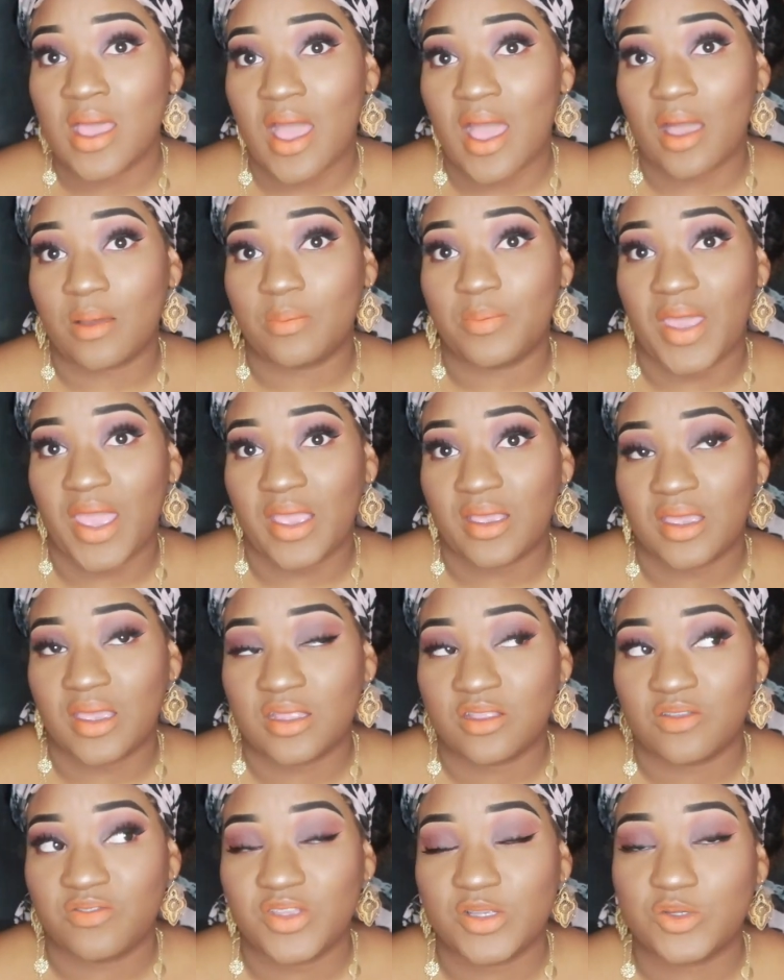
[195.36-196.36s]
I bag
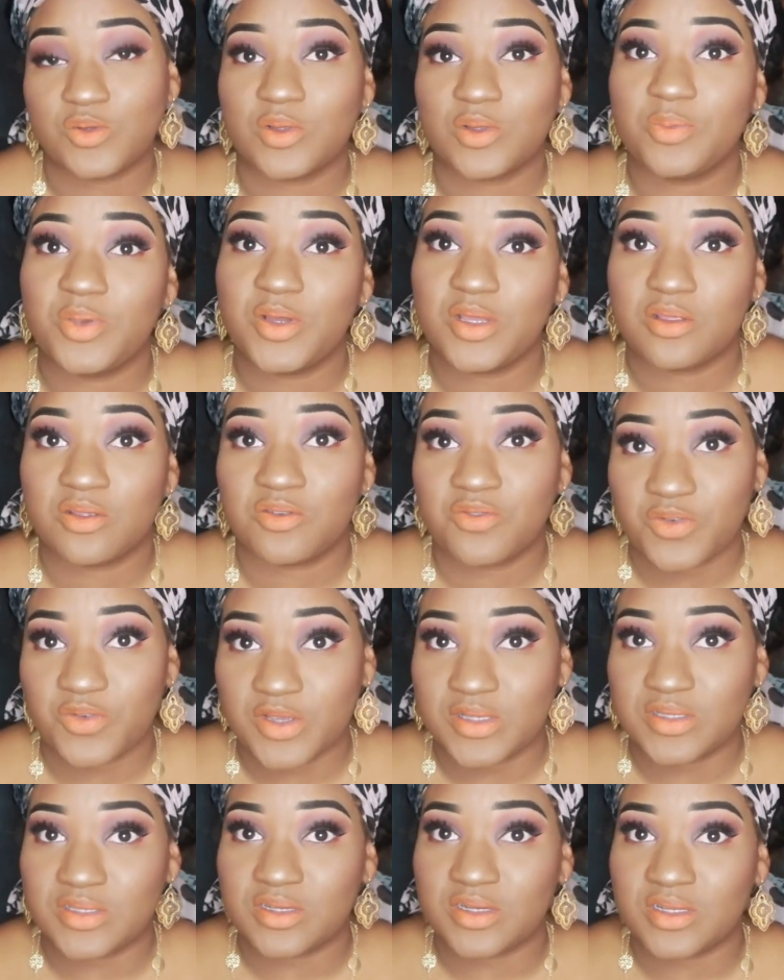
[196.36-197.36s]
individually, put in the
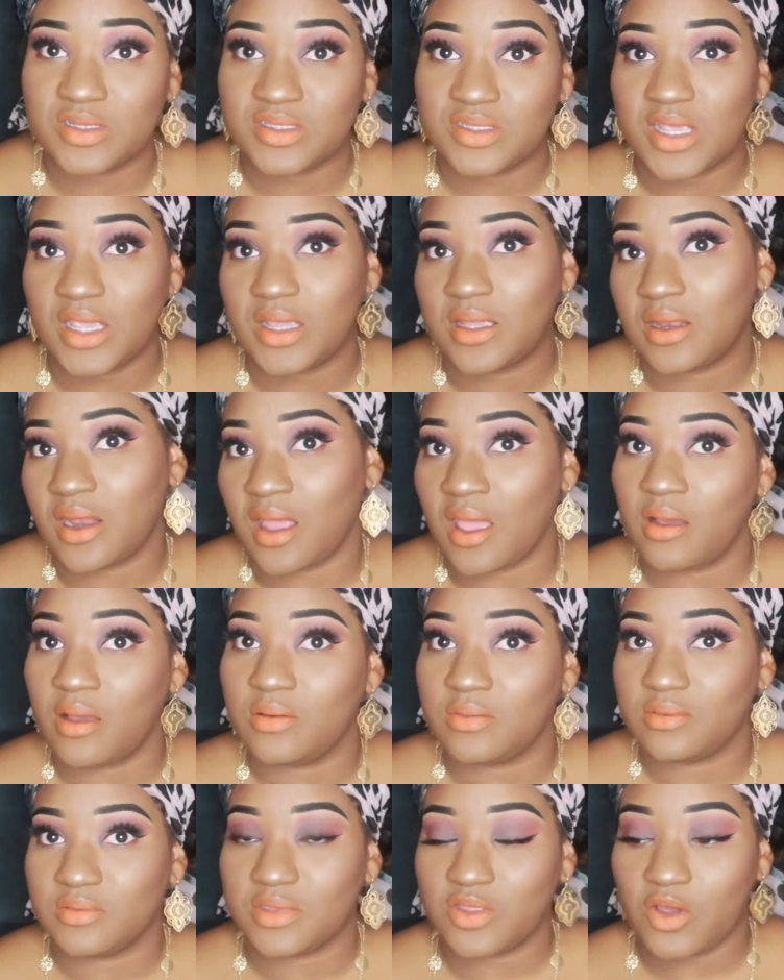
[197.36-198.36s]
freezer, then take it
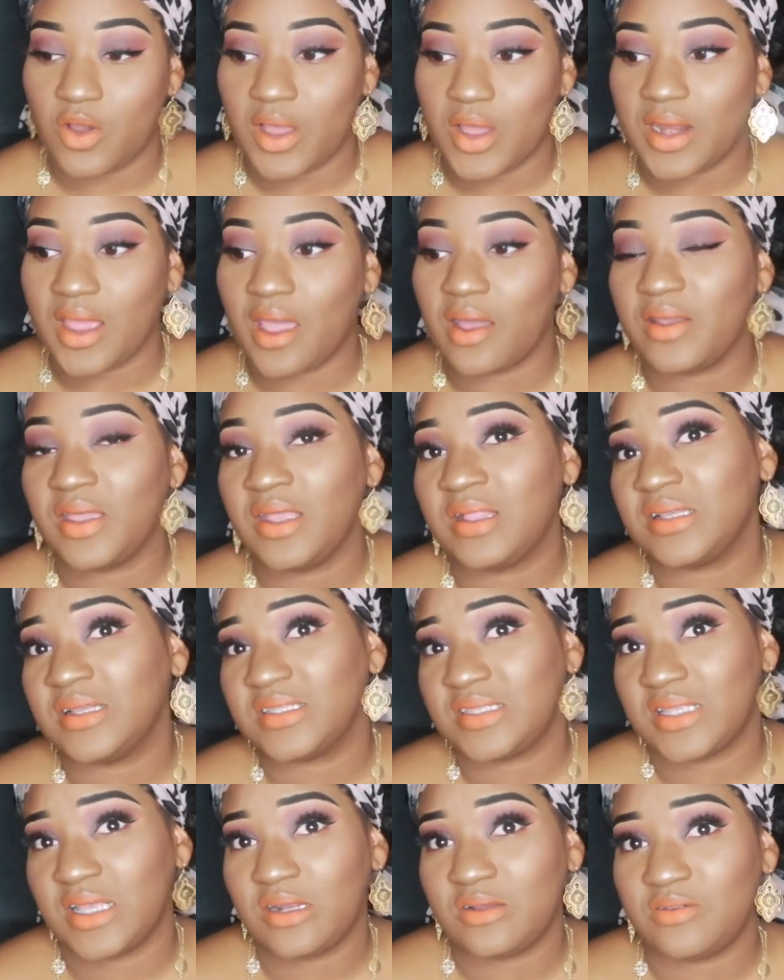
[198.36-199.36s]
out, thaw it out, and
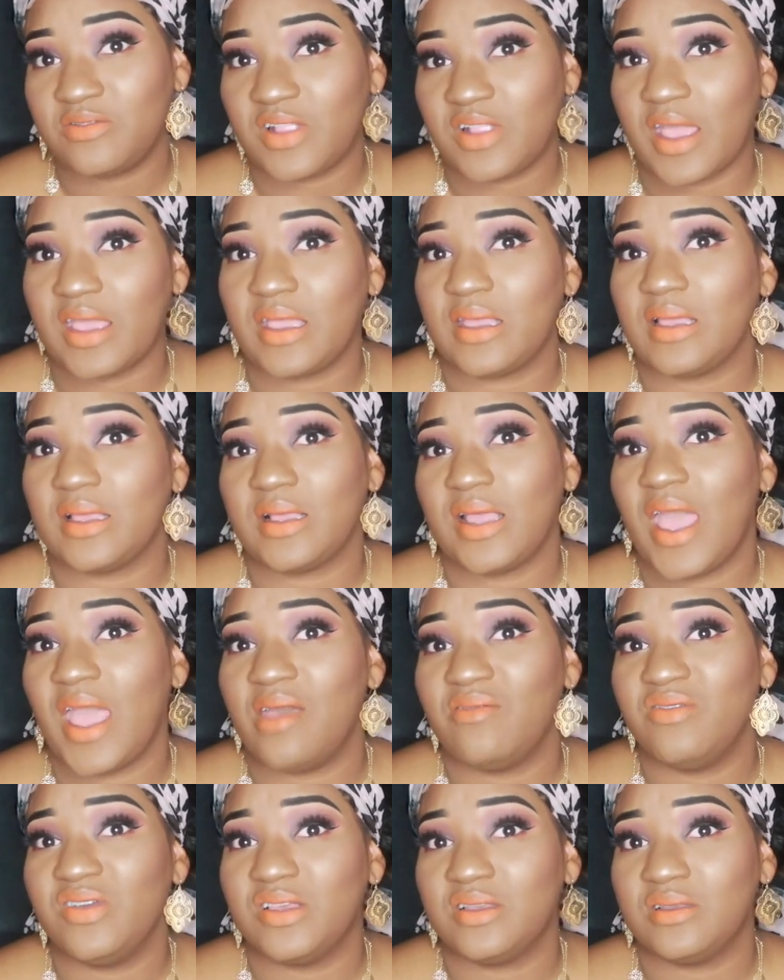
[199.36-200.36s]
instead of like
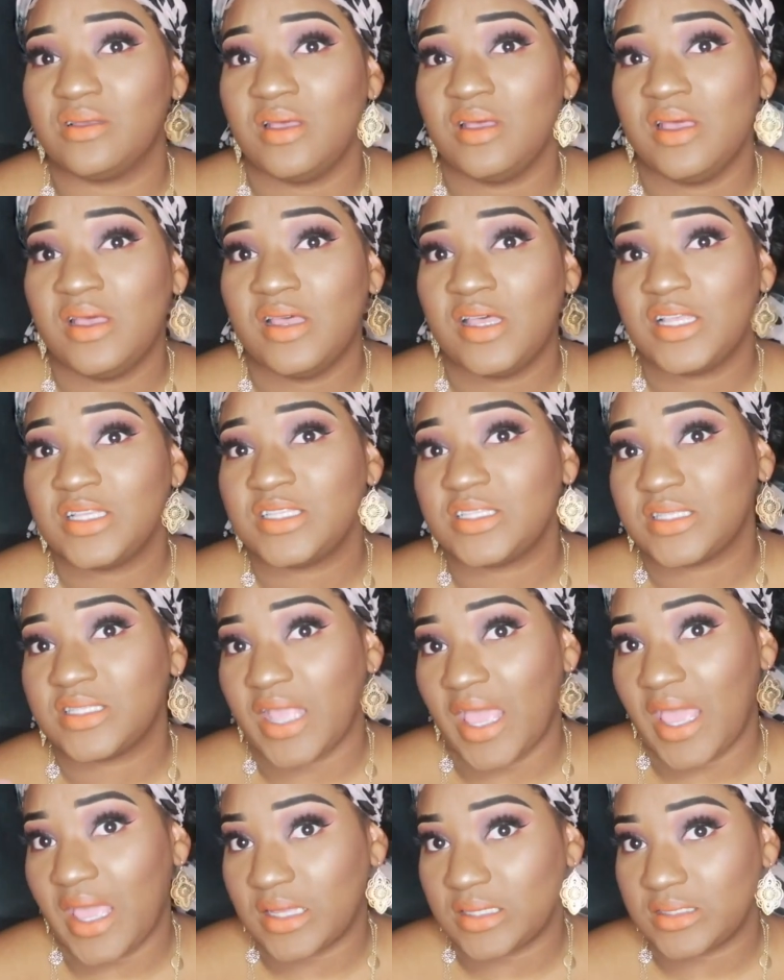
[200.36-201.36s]
having
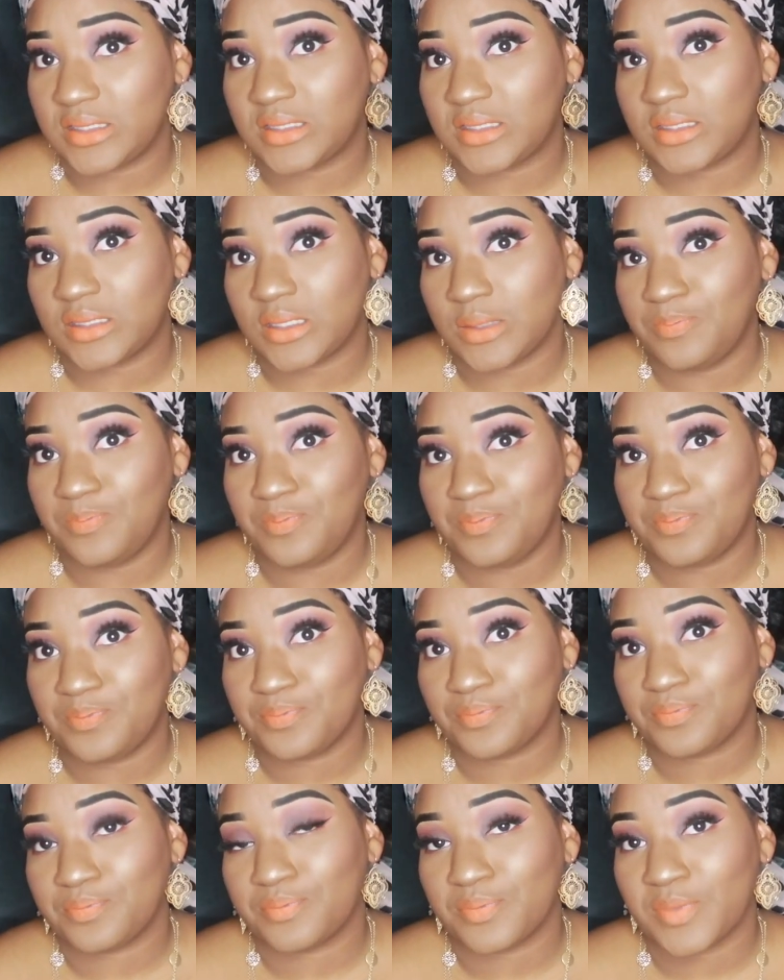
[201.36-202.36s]
snacks,
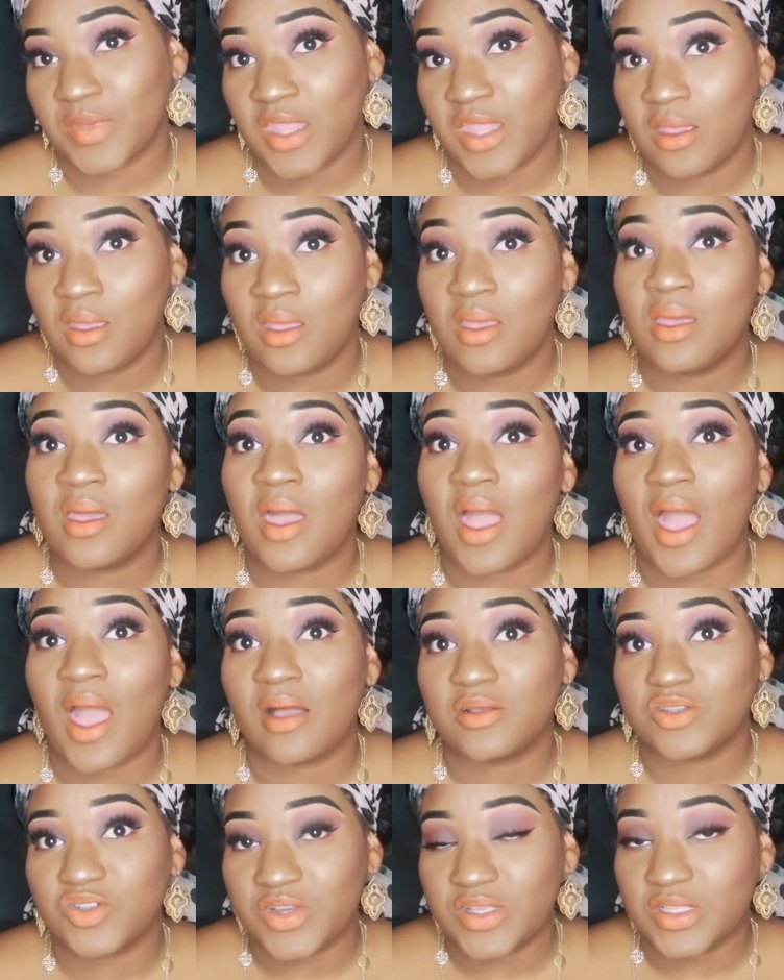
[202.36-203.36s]

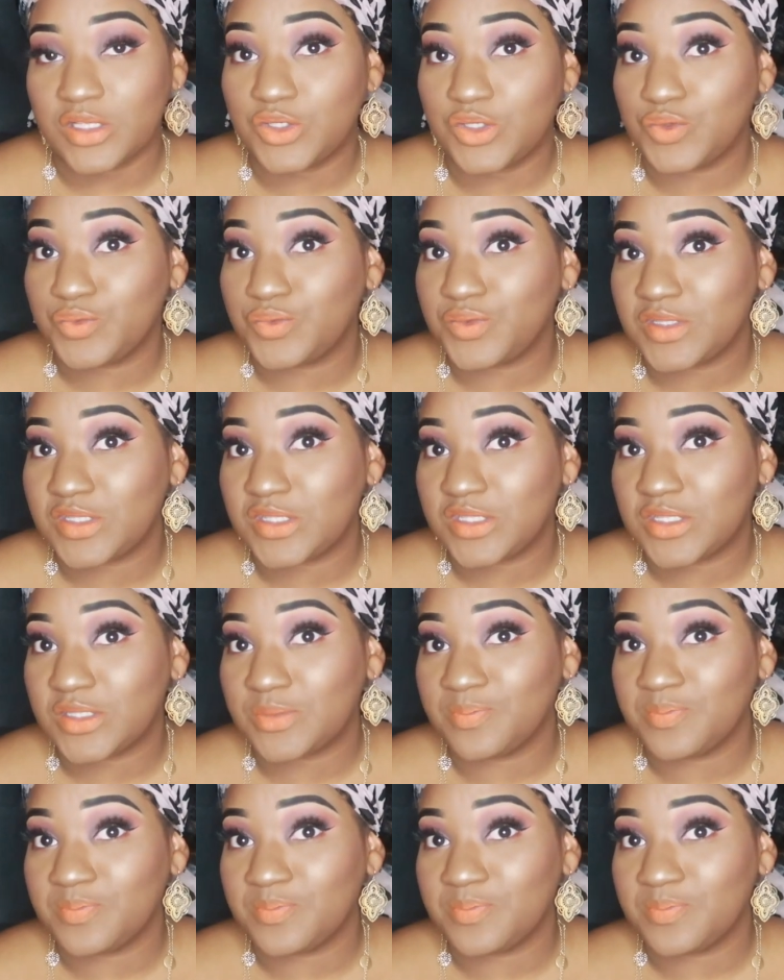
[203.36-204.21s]
I'll drink the juice.